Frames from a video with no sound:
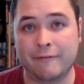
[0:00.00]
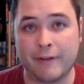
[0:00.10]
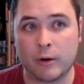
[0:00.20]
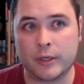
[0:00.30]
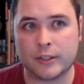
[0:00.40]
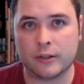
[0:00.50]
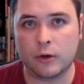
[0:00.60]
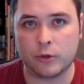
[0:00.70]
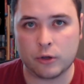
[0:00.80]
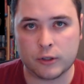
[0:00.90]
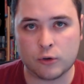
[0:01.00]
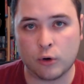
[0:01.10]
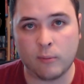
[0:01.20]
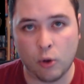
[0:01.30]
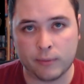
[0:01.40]
very slow units
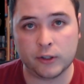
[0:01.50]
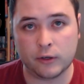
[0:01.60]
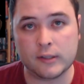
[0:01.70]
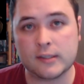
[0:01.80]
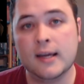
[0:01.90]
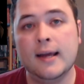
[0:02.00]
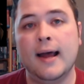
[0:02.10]
or immobile units.